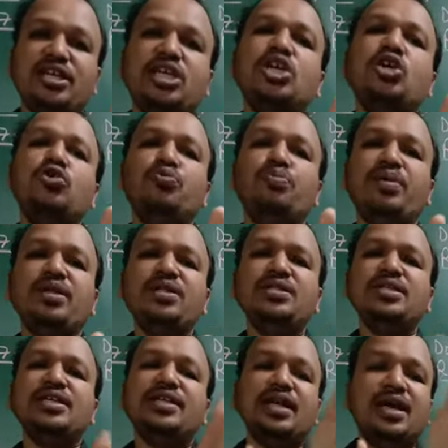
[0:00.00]
Queue
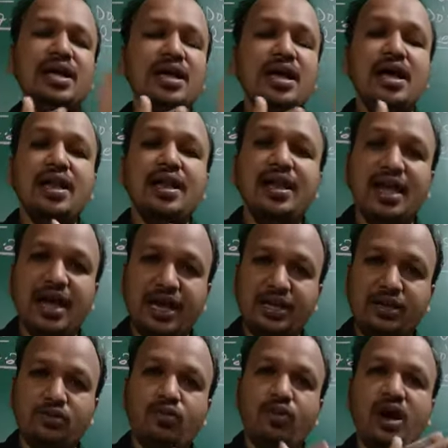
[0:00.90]
means in a
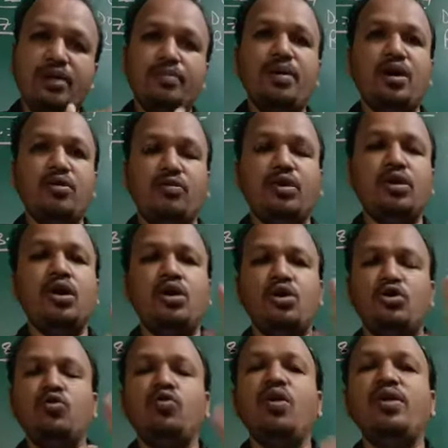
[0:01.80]
line, one by one.
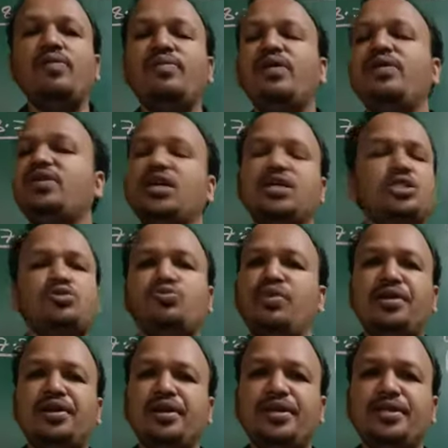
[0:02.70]
No one will touch
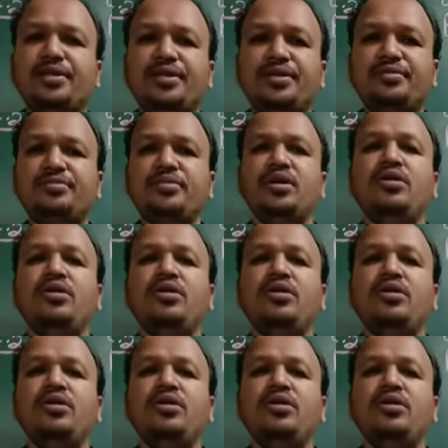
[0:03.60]
one another.